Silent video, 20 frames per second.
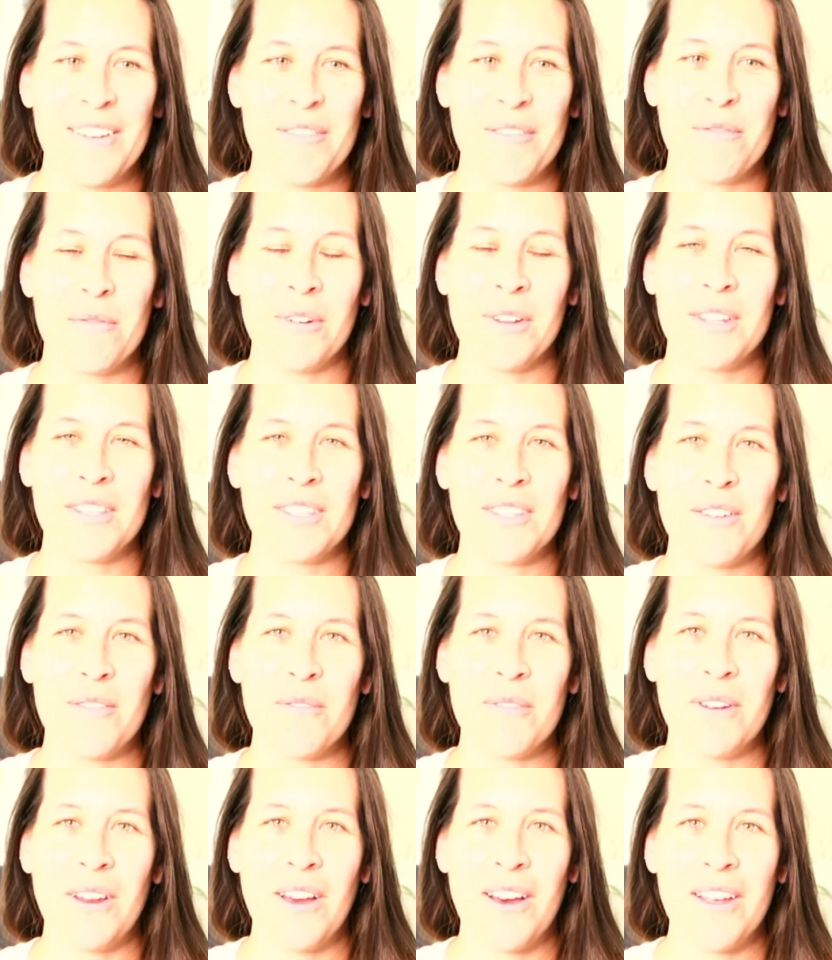What is
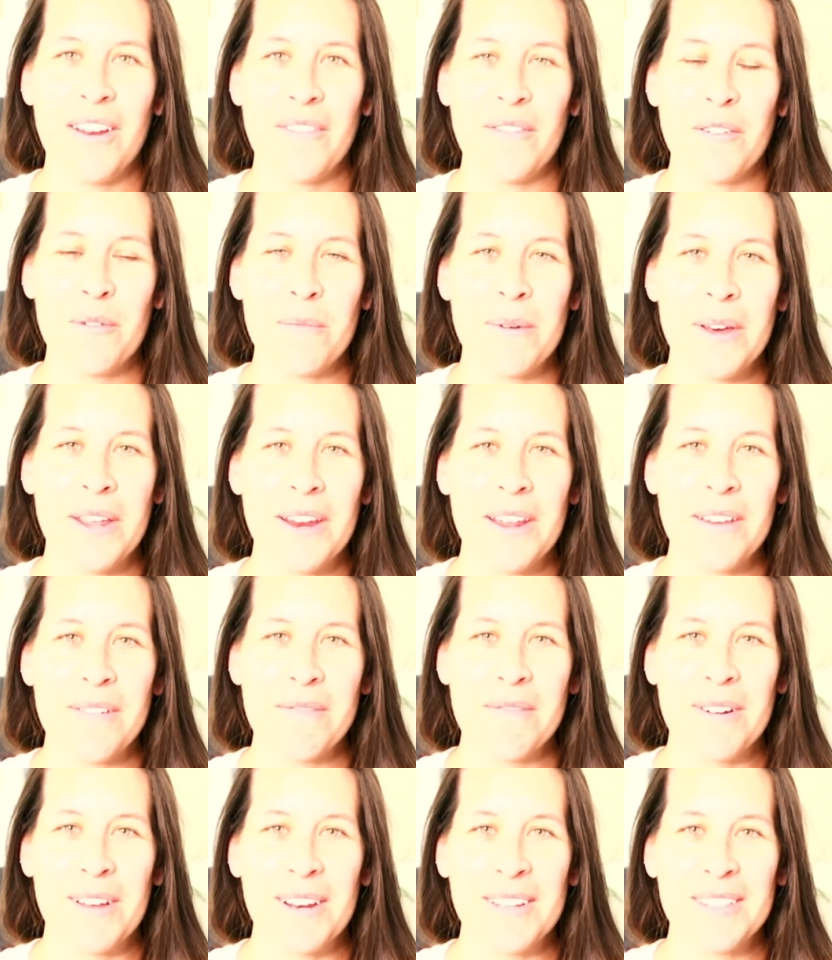going on, everybody?
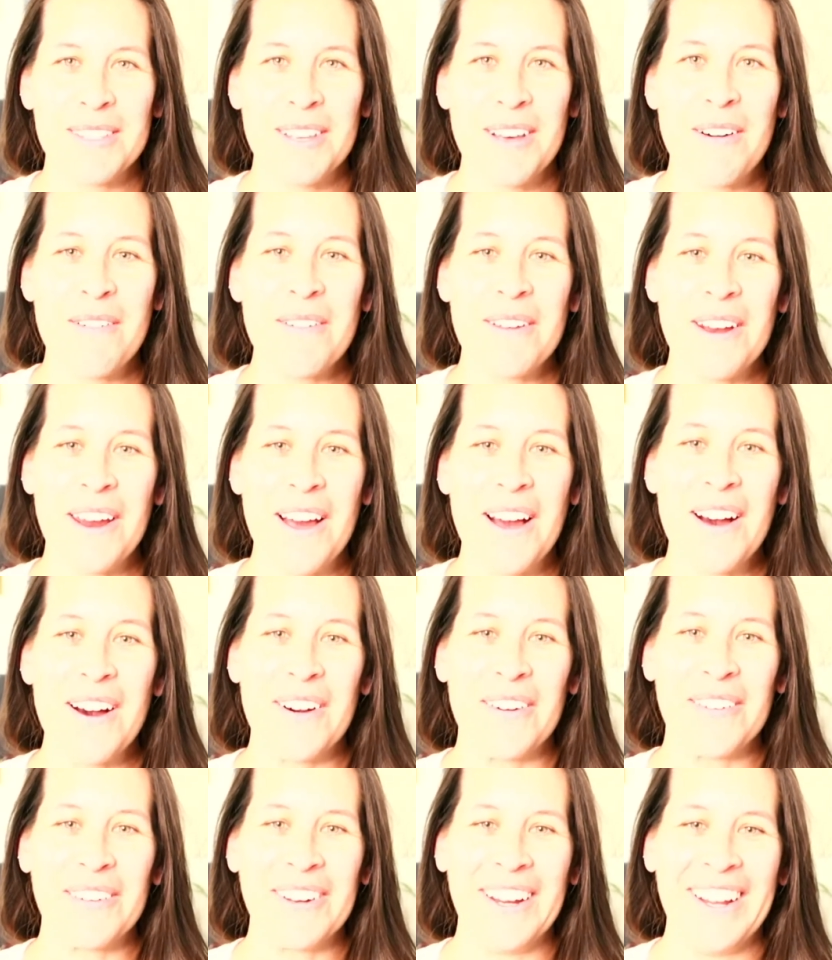What is going
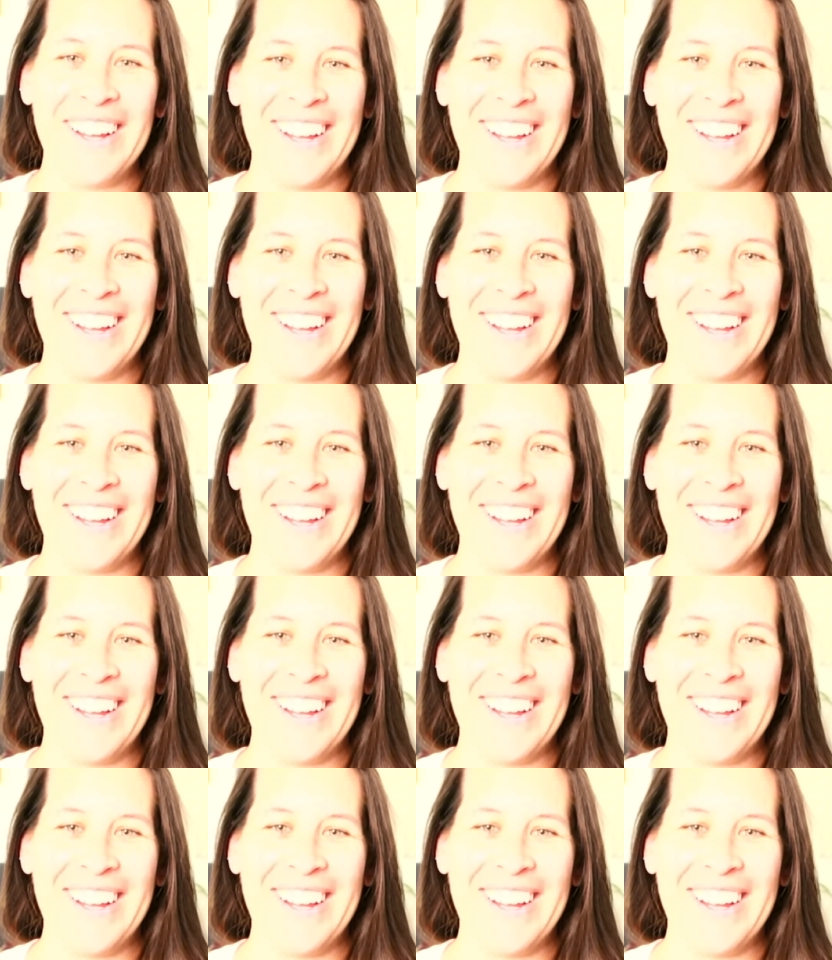on?